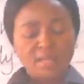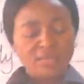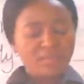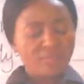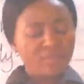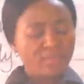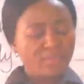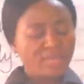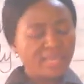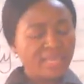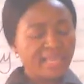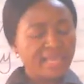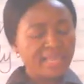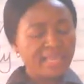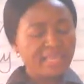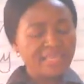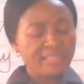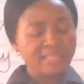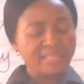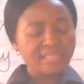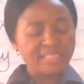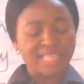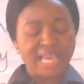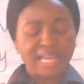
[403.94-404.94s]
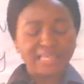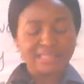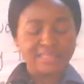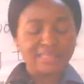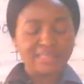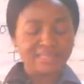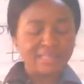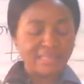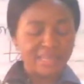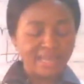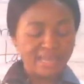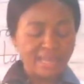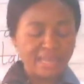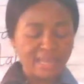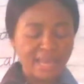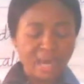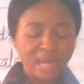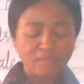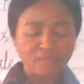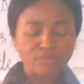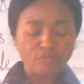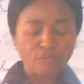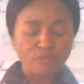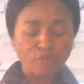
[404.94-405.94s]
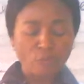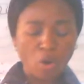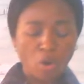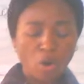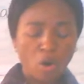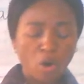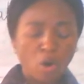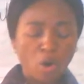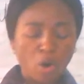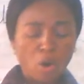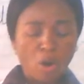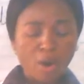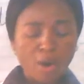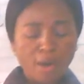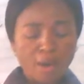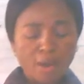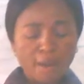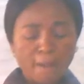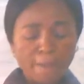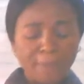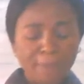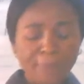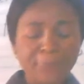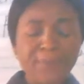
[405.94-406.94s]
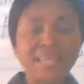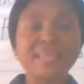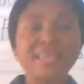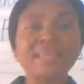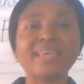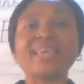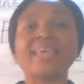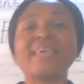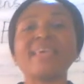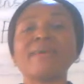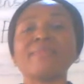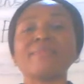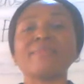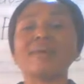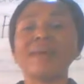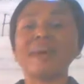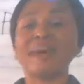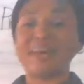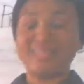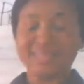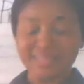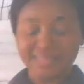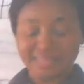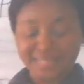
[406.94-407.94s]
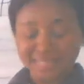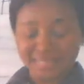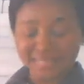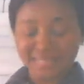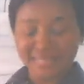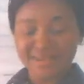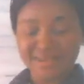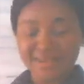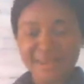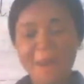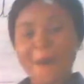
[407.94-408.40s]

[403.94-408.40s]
this Saturday at 4 p.m. at the